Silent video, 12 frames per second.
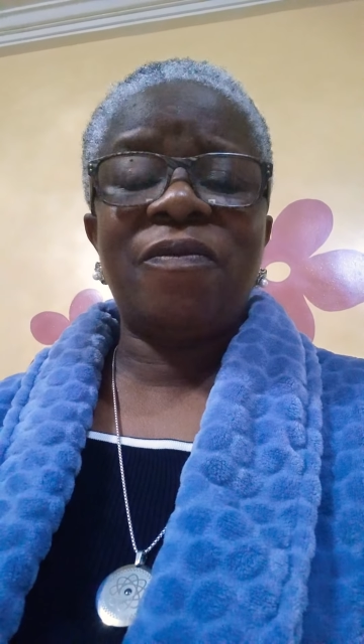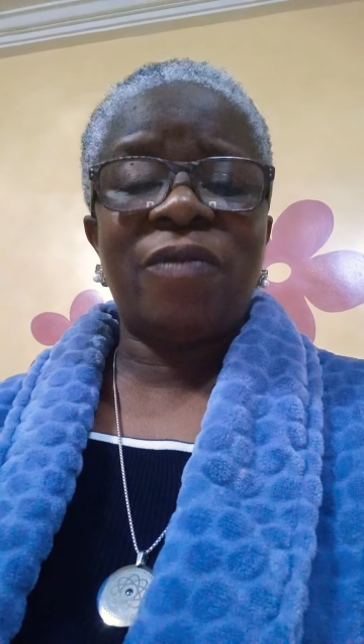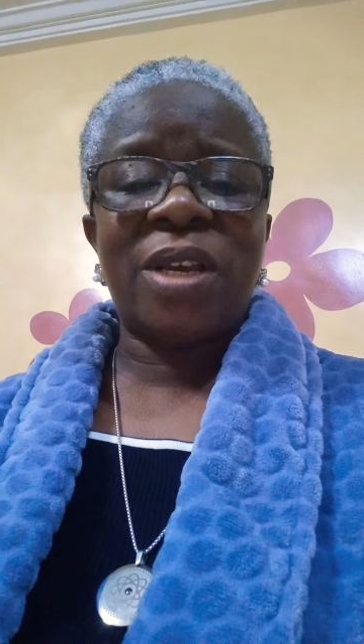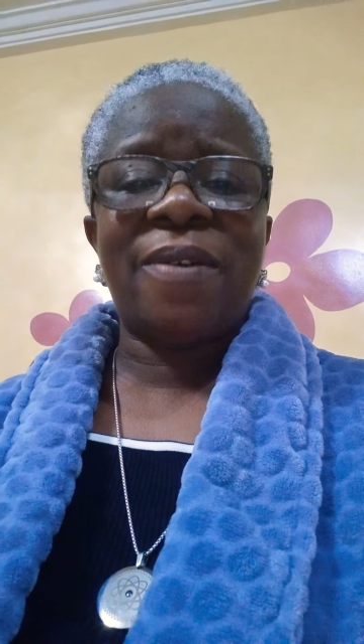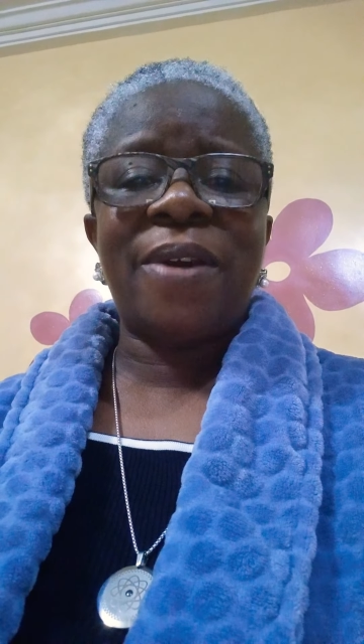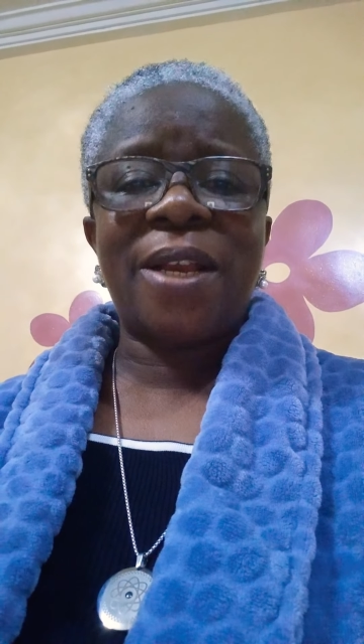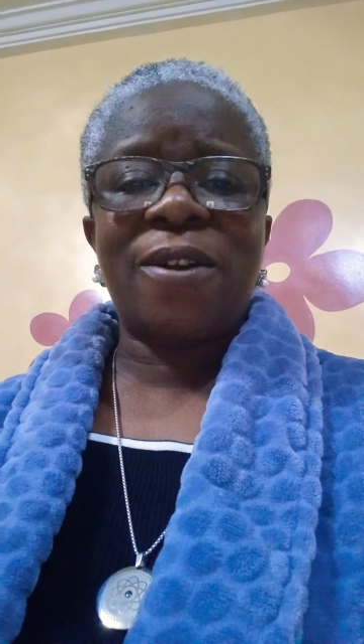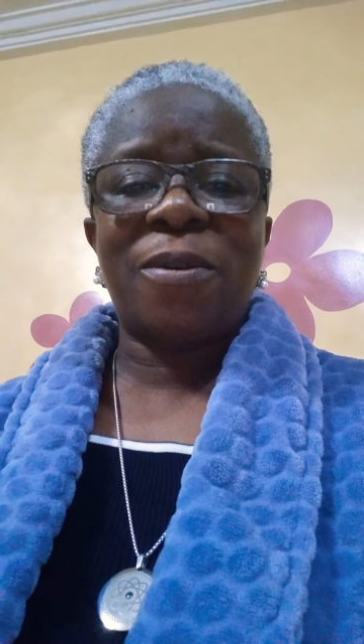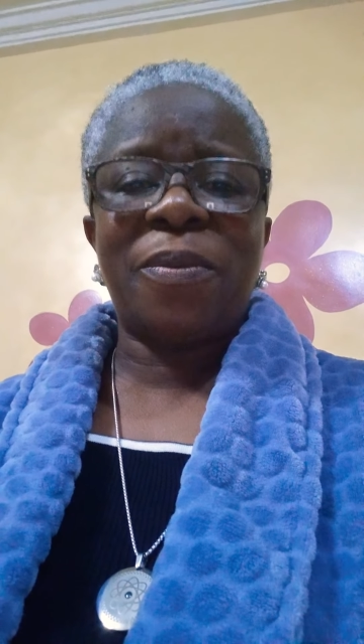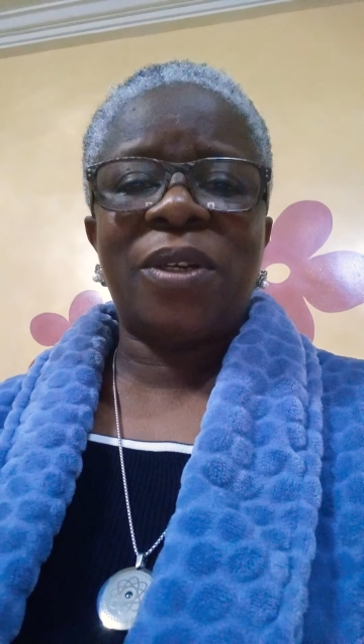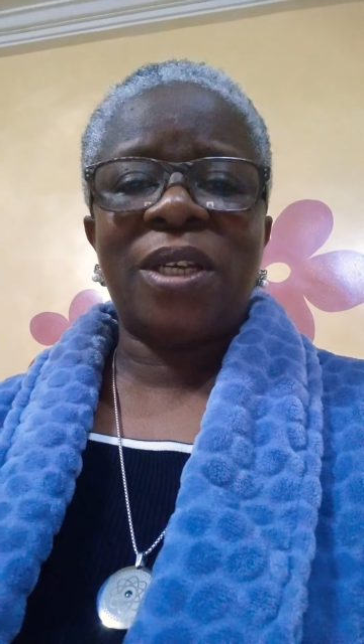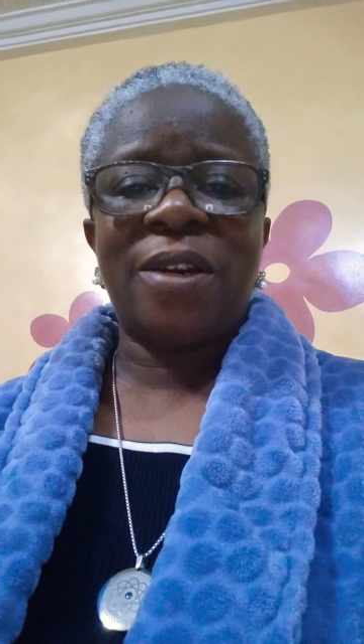very
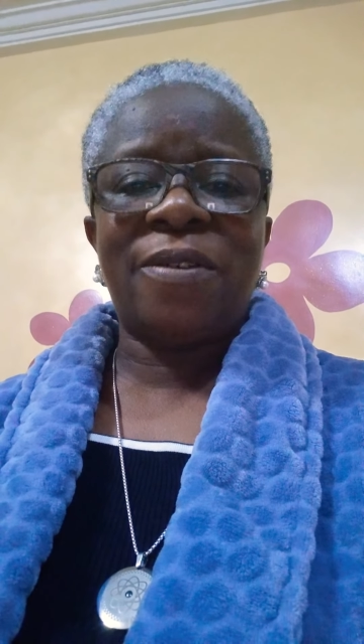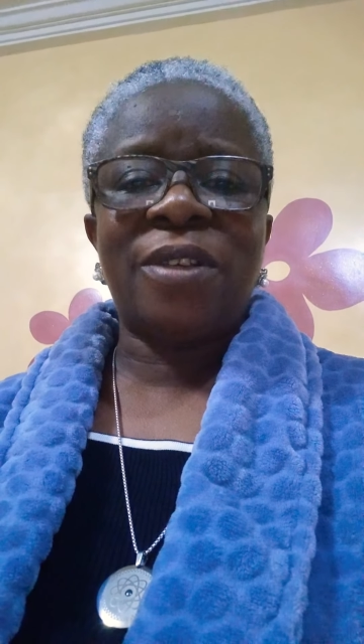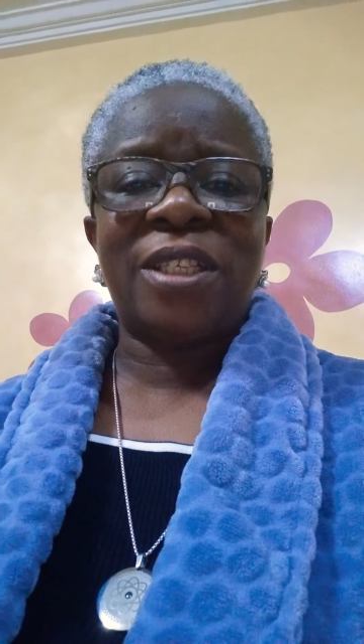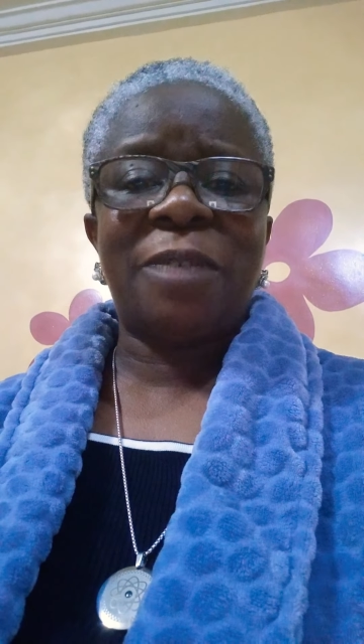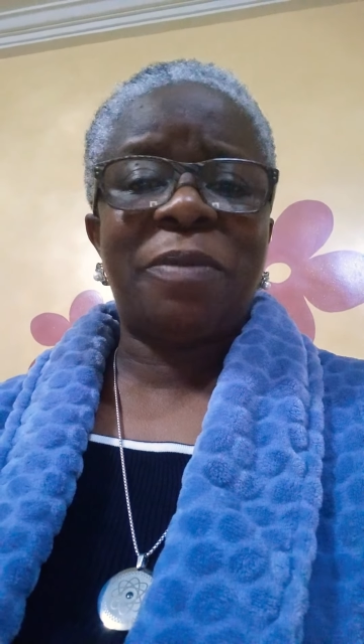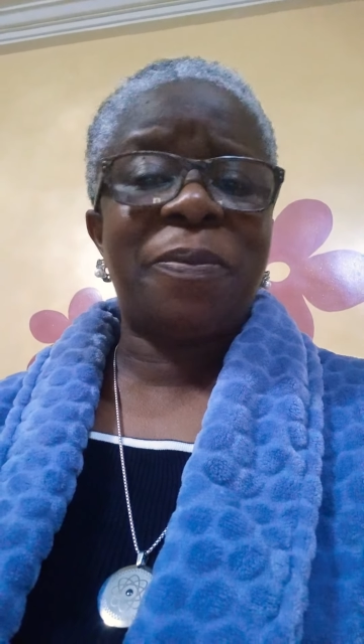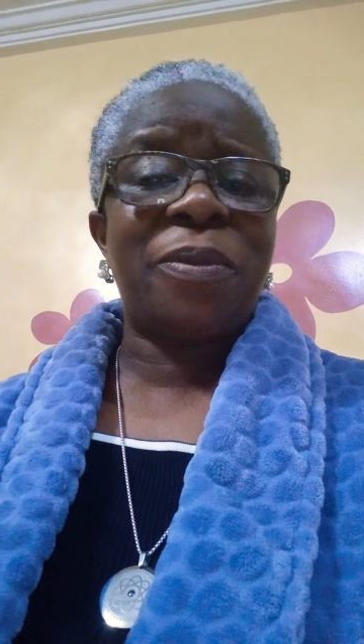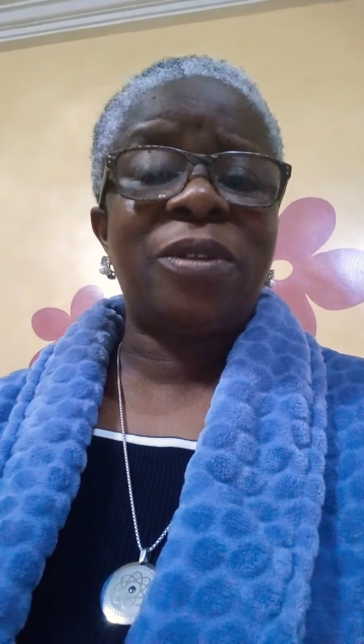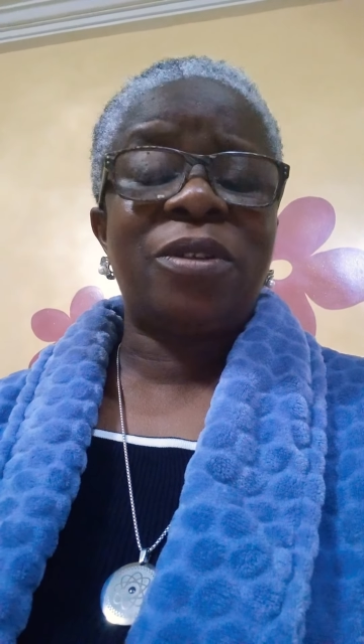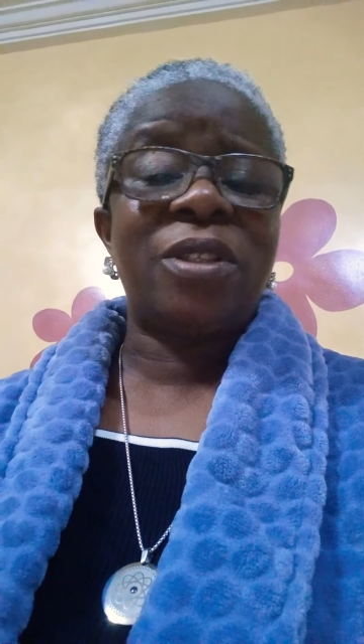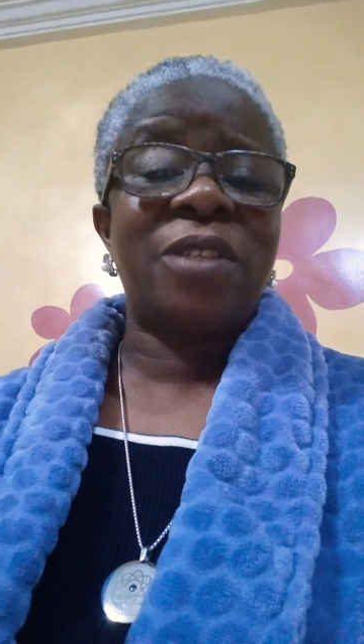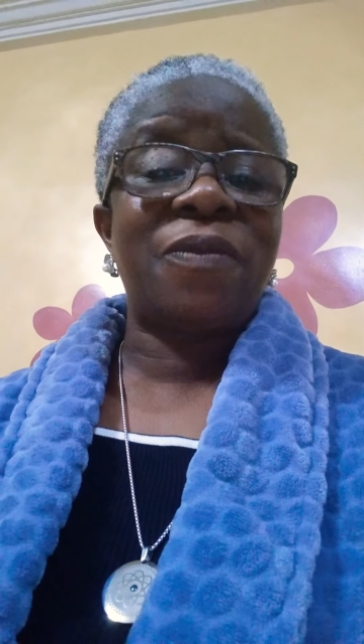common errors that people
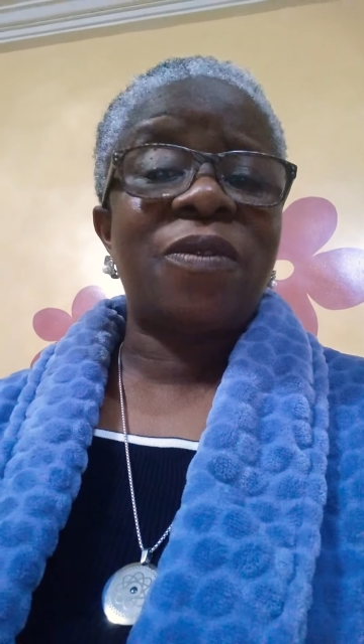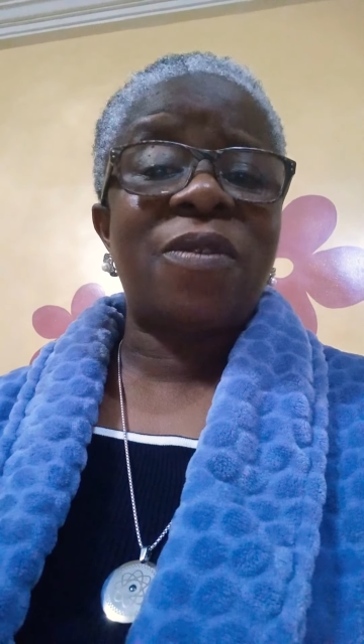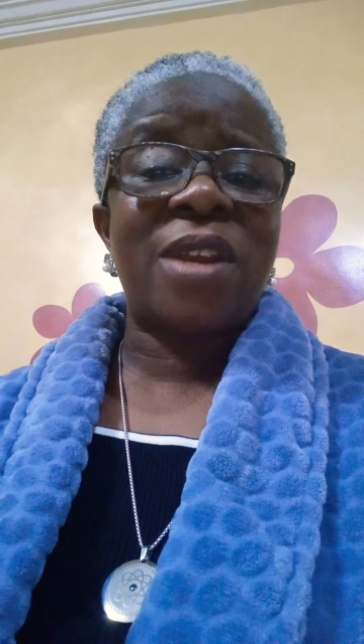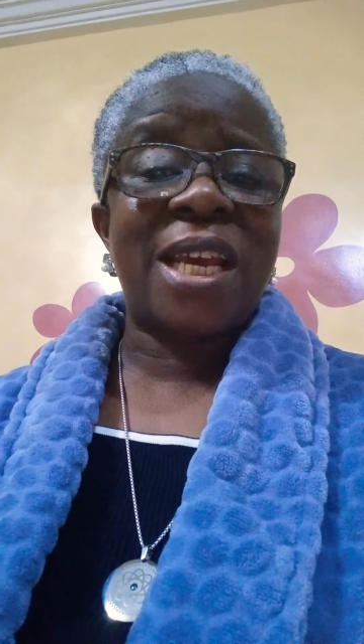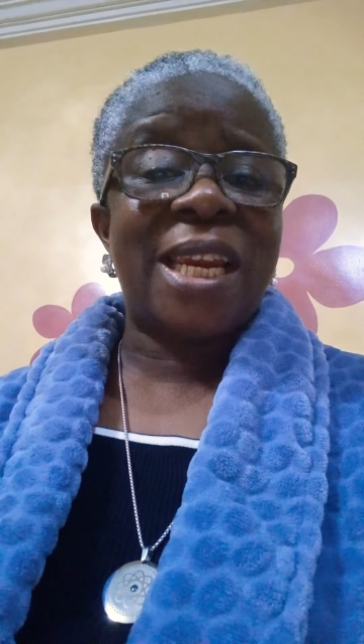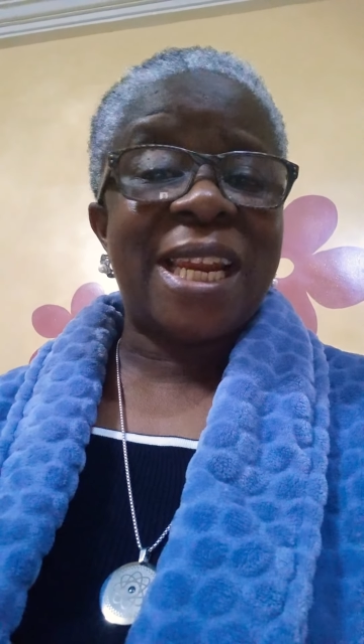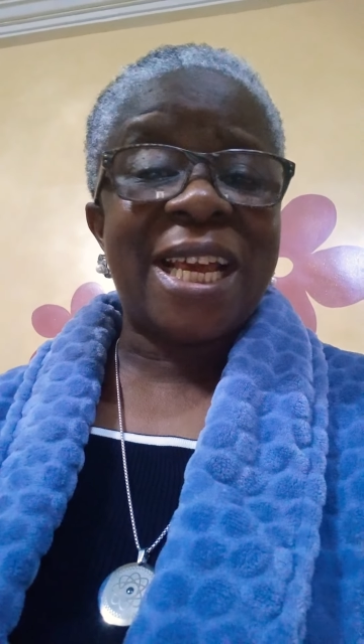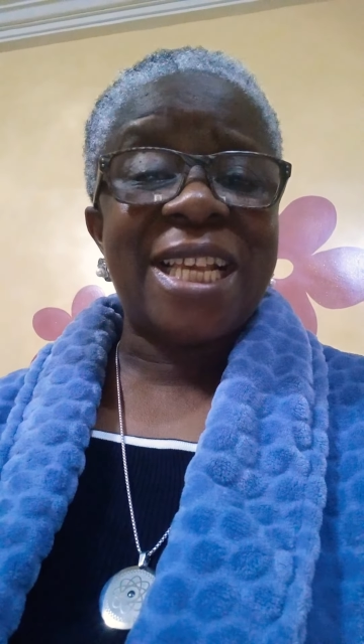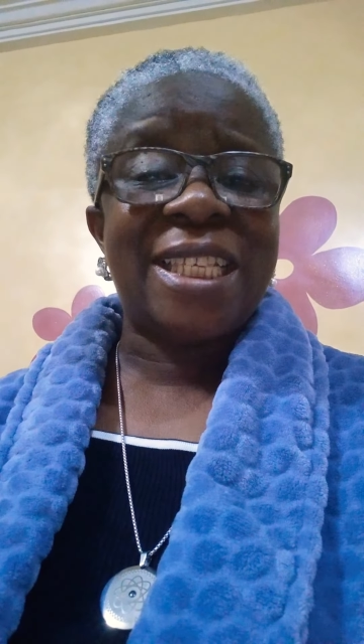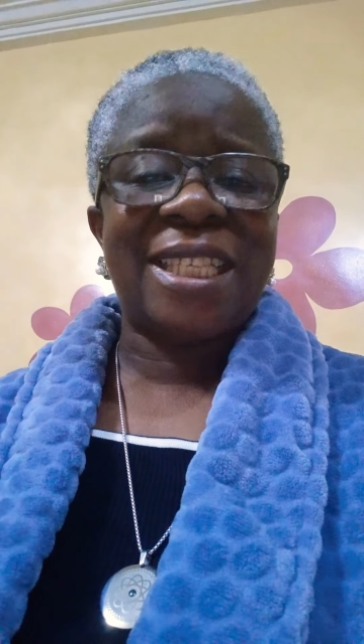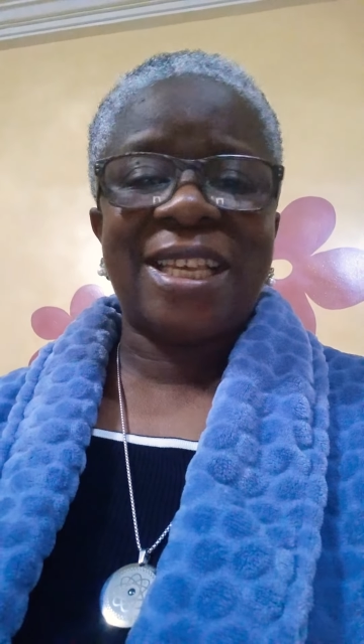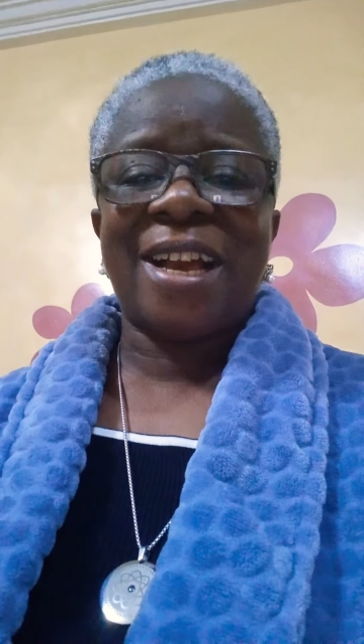don't even
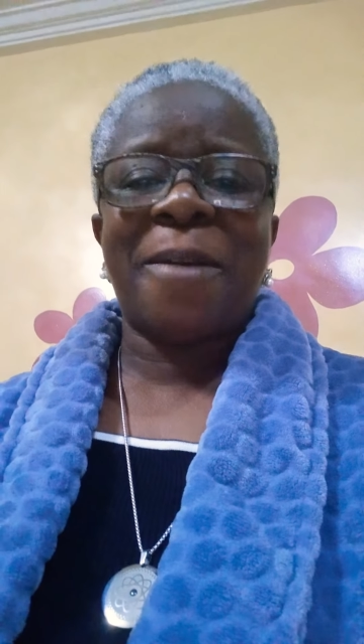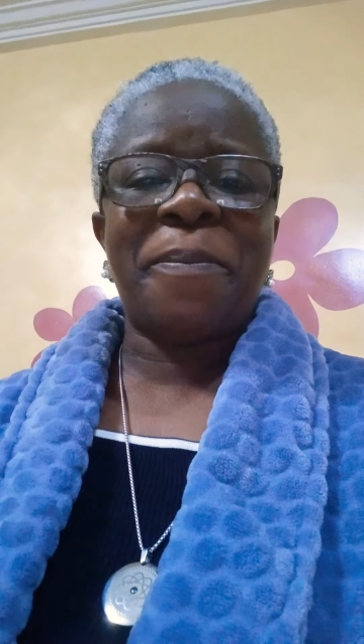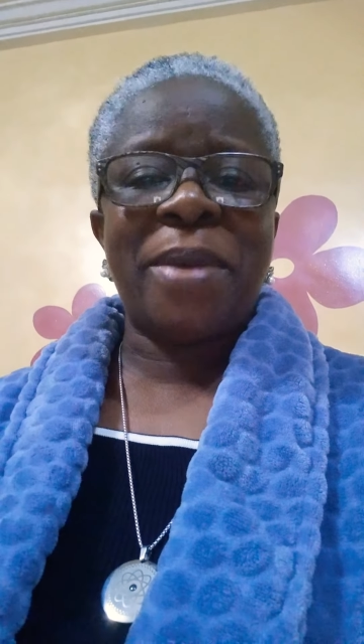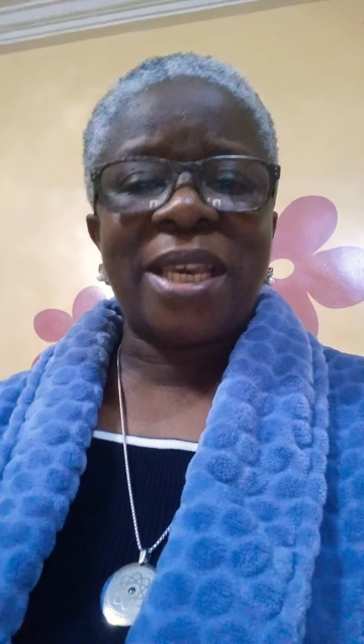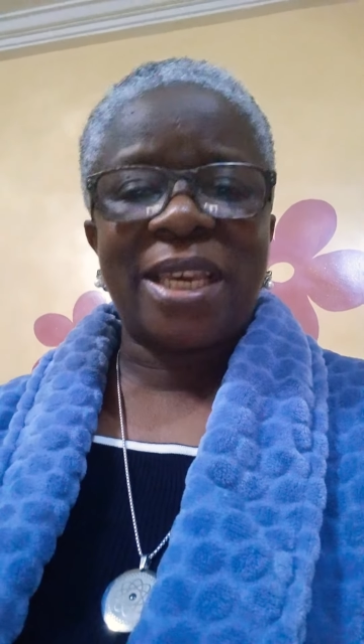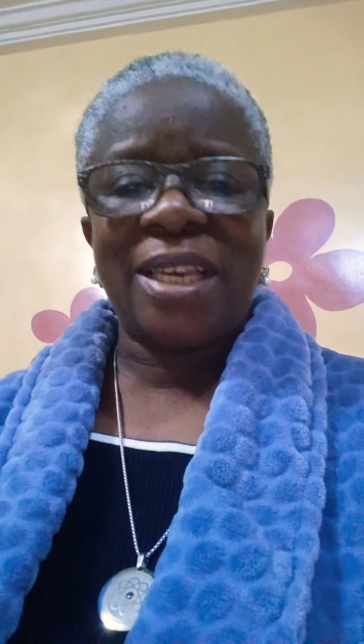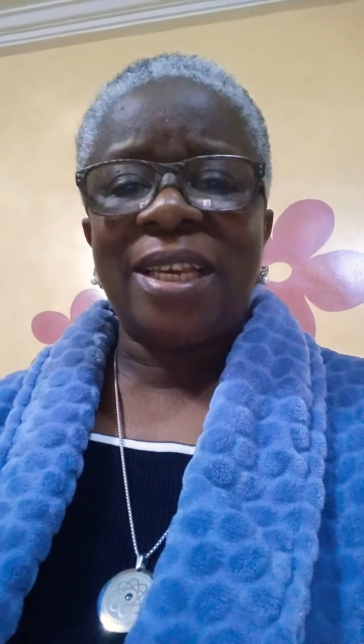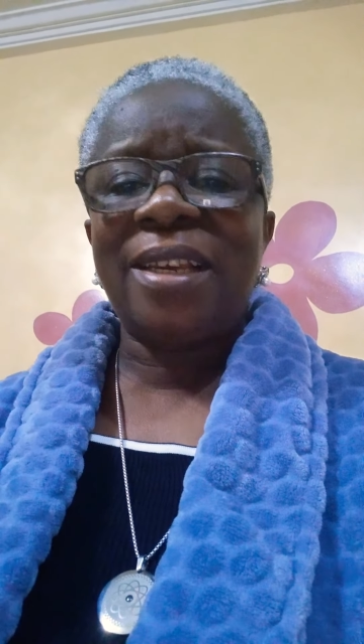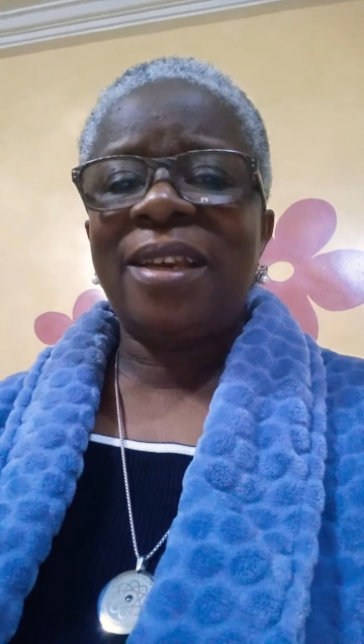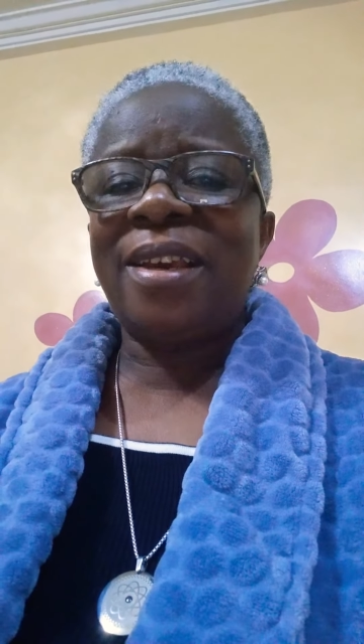realize they are making